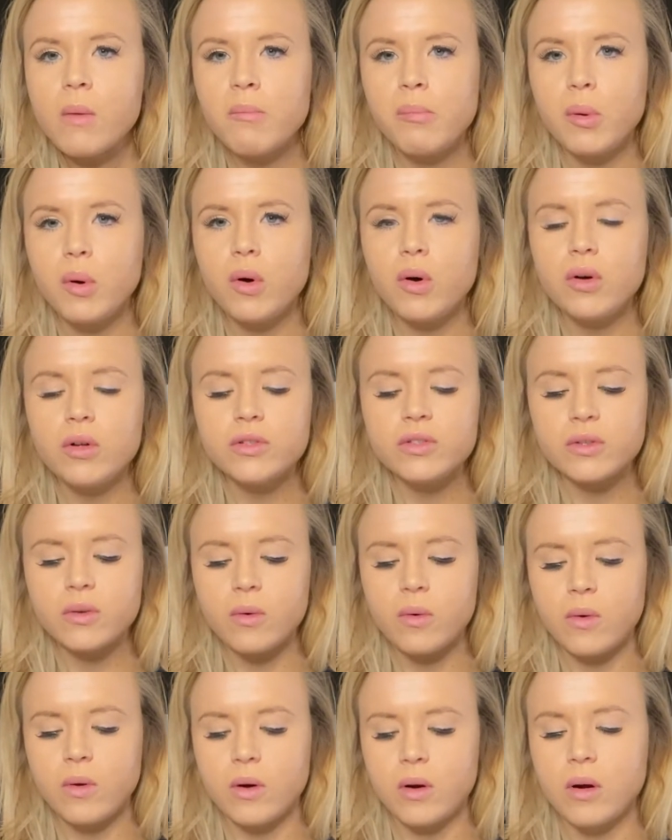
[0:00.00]
bowls
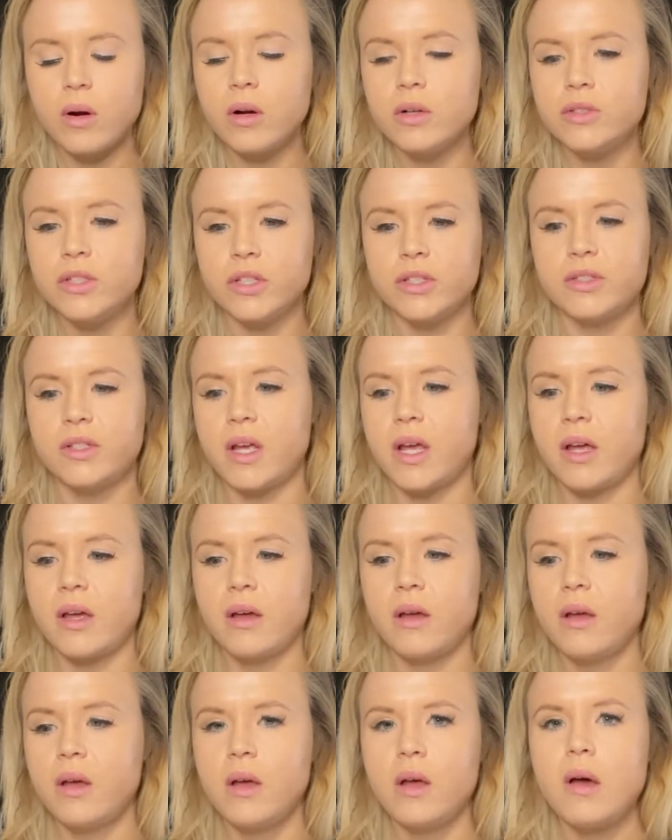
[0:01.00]
or just like
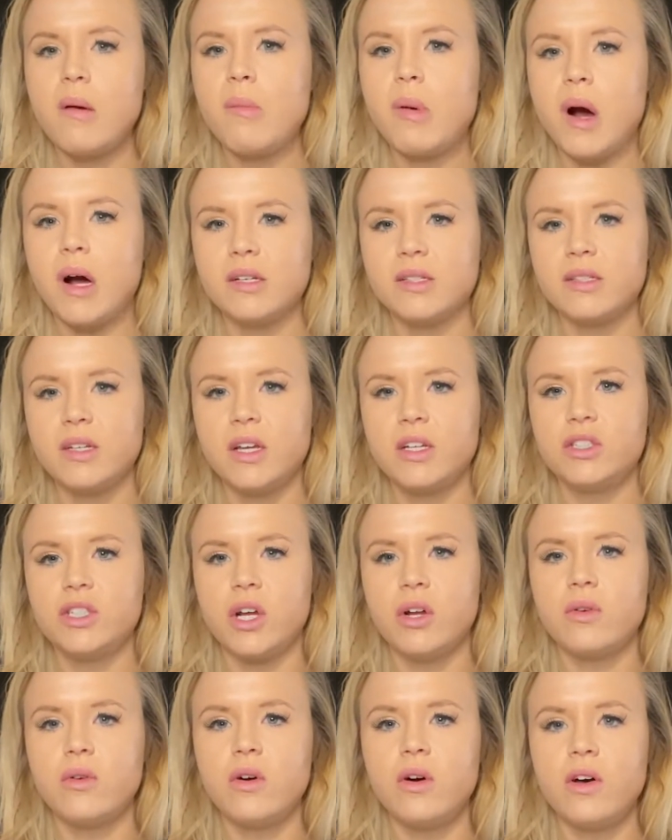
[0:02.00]
pasta in
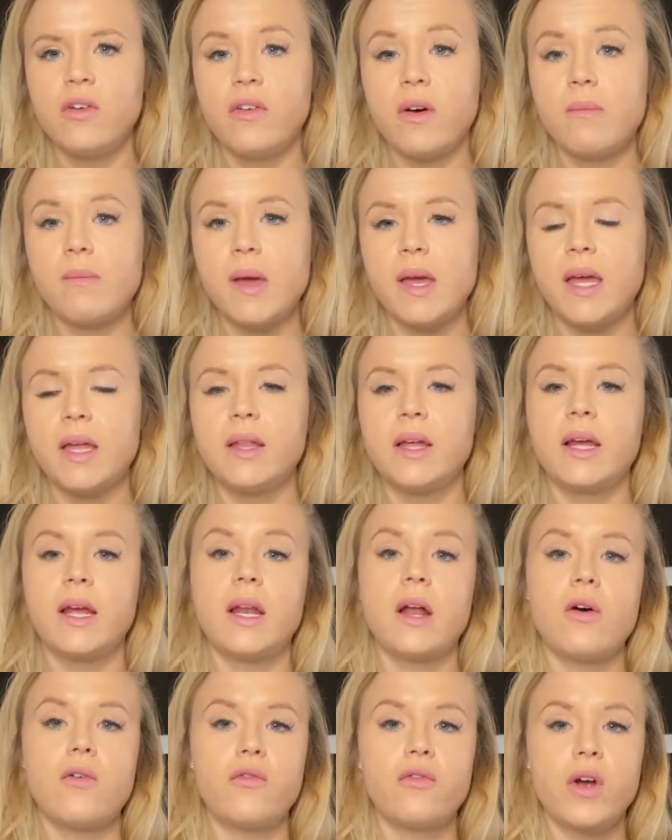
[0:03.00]
general, if I'm making like an
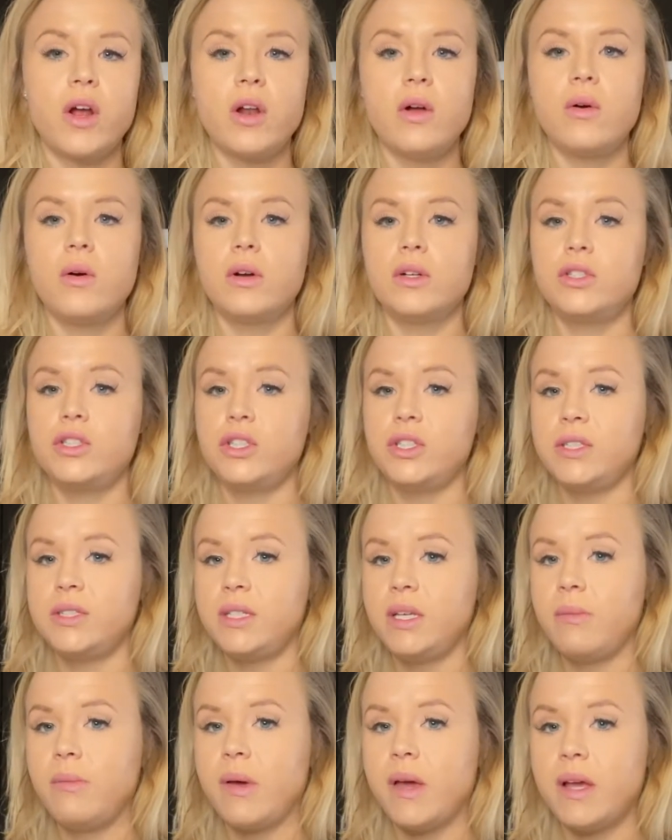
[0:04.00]
Alfredo or a
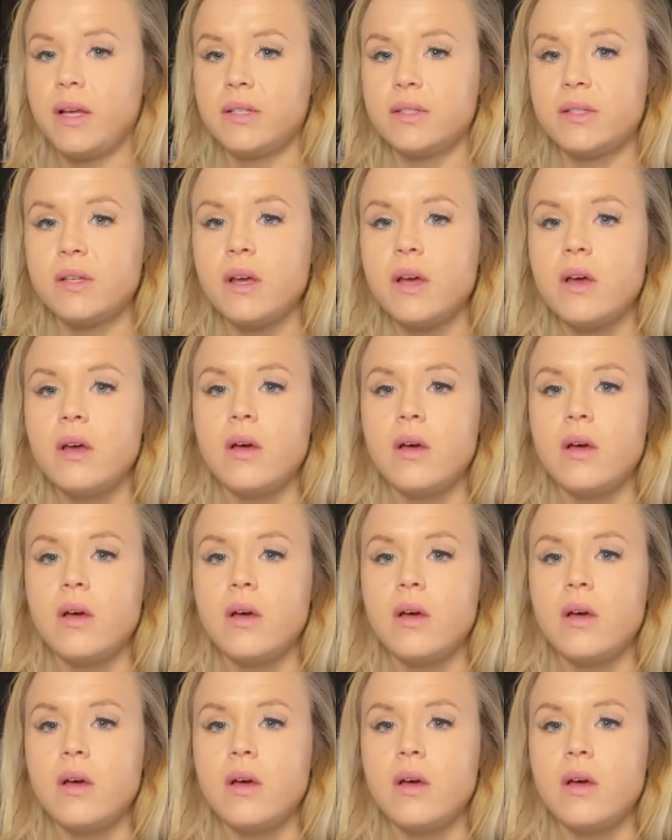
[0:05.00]
cheesy based